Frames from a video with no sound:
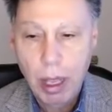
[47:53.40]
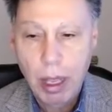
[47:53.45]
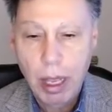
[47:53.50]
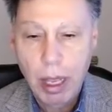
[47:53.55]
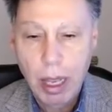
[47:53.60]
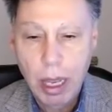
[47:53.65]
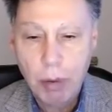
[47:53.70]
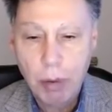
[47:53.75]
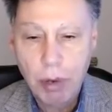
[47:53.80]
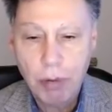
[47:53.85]

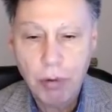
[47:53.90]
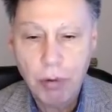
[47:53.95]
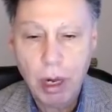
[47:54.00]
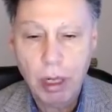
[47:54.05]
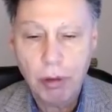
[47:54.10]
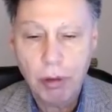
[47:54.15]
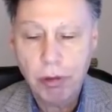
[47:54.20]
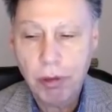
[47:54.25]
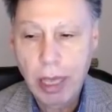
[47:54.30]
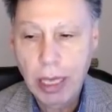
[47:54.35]
However,
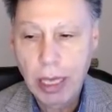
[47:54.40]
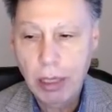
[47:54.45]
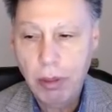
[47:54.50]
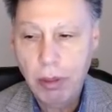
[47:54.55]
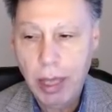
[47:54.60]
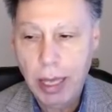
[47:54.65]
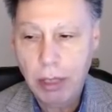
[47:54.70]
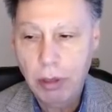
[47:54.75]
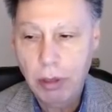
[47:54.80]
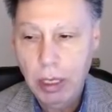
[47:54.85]
I'll say
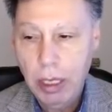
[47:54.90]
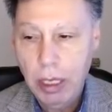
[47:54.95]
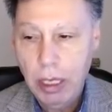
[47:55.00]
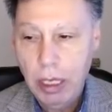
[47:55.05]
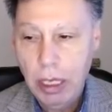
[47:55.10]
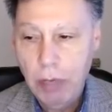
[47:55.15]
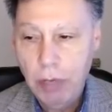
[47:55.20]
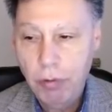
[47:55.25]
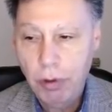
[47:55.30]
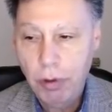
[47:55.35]
that
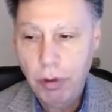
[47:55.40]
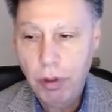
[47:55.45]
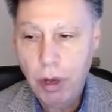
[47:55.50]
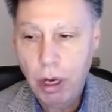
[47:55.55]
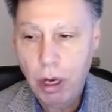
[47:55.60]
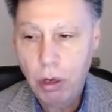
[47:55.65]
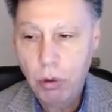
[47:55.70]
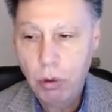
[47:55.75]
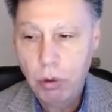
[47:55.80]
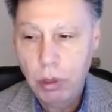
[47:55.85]
even
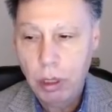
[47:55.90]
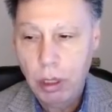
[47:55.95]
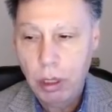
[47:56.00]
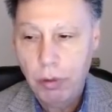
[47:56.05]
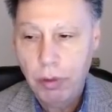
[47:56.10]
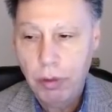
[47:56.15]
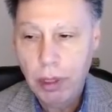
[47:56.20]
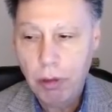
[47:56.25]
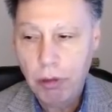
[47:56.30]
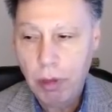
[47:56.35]
though
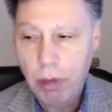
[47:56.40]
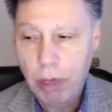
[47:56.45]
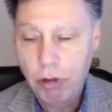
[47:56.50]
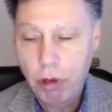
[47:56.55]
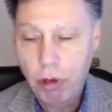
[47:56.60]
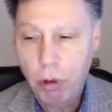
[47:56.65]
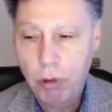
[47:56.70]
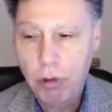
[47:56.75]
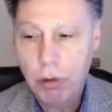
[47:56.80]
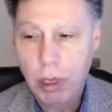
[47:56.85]
this
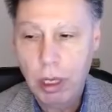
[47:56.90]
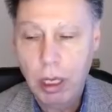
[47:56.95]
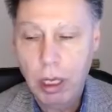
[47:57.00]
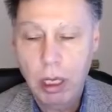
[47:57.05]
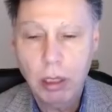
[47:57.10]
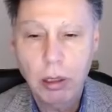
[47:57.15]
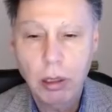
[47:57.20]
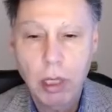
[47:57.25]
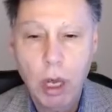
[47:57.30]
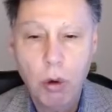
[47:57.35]
shows
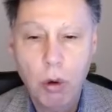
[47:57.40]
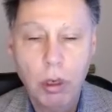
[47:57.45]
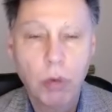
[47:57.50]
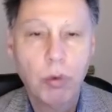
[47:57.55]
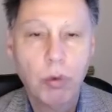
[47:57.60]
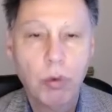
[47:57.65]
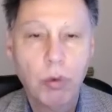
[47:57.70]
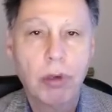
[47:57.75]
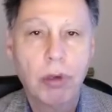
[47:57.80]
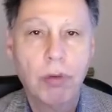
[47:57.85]
a lower
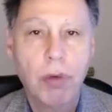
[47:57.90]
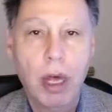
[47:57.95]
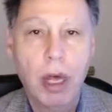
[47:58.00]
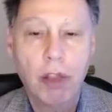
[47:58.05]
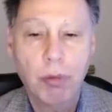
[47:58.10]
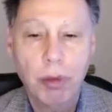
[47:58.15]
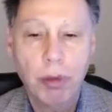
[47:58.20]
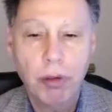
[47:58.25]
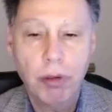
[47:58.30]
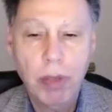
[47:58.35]
risk of
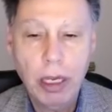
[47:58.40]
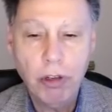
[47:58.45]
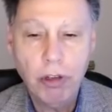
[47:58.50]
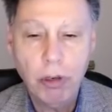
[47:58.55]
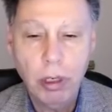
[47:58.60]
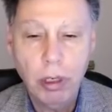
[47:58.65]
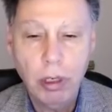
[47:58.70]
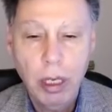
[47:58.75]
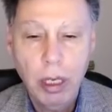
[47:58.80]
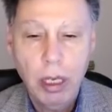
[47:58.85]

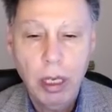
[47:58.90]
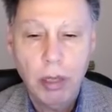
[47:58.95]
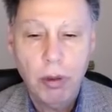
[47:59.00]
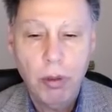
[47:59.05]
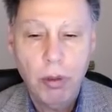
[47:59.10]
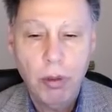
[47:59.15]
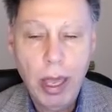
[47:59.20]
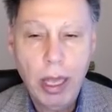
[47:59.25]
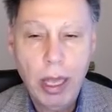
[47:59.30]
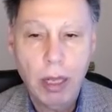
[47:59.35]
hospitalization
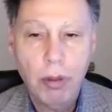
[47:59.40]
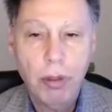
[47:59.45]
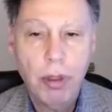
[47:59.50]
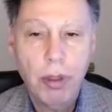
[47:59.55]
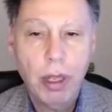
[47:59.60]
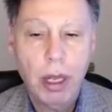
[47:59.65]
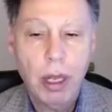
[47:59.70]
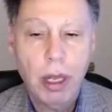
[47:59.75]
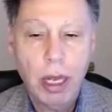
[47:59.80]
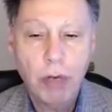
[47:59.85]
than
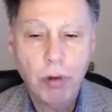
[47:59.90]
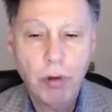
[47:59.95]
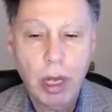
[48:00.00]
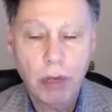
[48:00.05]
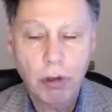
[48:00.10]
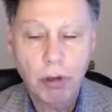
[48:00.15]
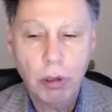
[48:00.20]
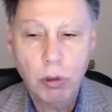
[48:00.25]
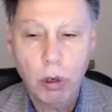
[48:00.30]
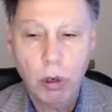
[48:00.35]
the
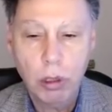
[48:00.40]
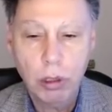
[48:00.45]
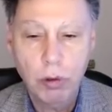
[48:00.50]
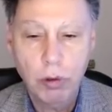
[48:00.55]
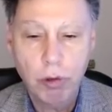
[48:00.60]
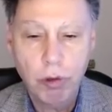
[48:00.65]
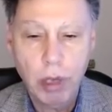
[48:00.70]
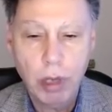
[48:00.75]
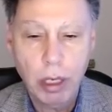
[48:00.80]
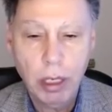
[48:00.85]

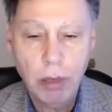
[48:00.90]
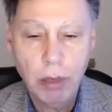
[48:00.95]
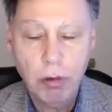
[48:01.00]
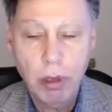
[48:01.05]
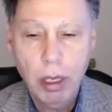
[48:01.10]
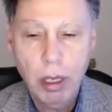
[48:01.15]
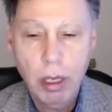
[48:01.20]
hydroxychloroquine studies,